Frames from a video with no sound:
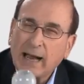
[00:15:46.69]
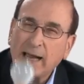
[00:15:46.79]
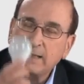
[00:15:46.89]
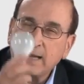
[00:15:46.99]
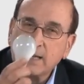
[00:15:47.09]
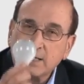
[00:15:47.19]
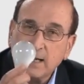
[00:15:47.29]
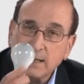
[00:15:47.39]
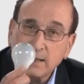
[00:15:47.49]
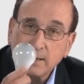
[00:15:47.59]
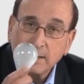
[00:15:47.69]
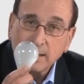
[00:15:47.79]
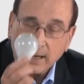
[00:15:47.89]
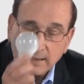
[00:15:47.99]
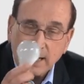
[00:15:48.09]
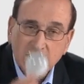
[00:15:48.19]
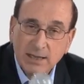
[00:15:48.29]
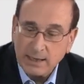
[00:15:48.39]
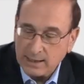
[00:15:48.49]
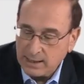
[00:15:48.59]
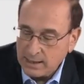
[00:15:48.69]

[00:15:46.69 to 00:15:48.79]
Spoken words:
I test it. I test it.